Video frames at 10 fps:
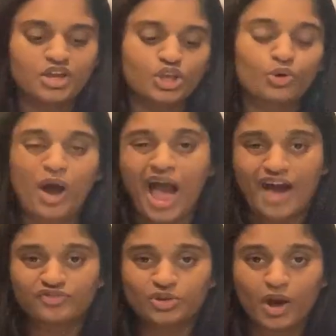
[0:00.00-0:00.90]
You don't
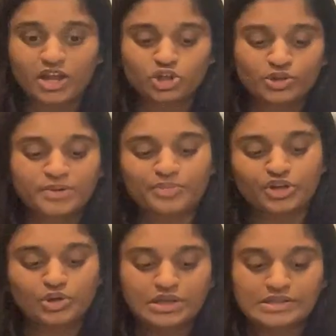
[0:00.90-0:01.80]
have to actually,
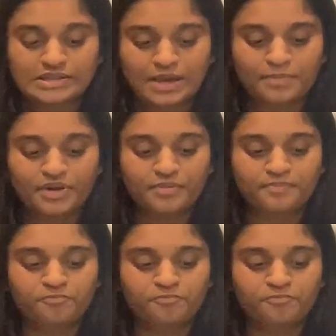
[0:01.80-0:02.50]
but you can skip it.